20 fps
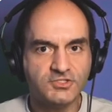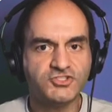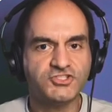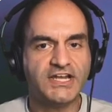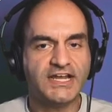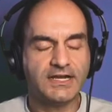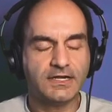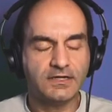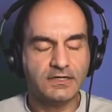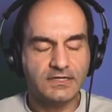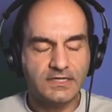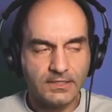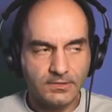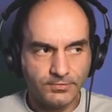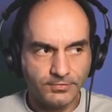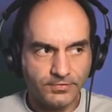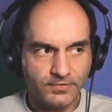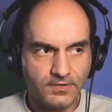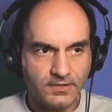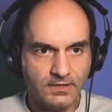Jack
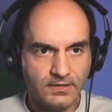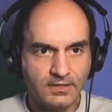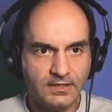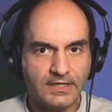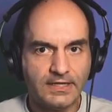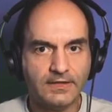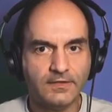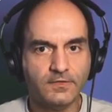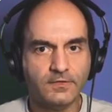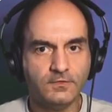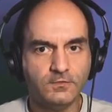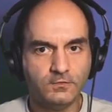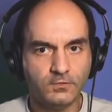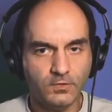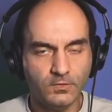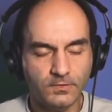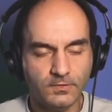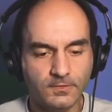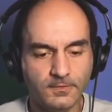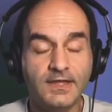Nicholson as the
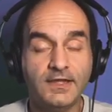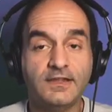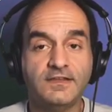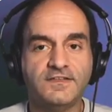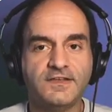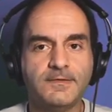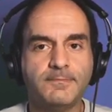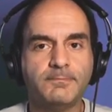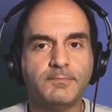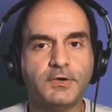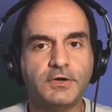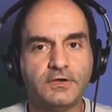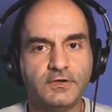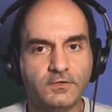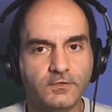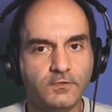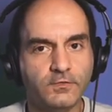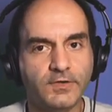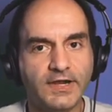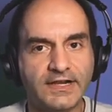Joker, Tim
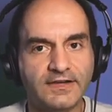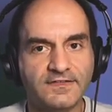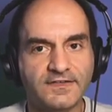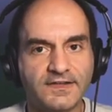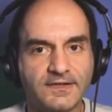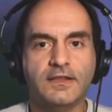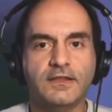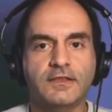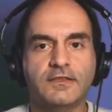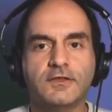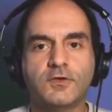Burton directing.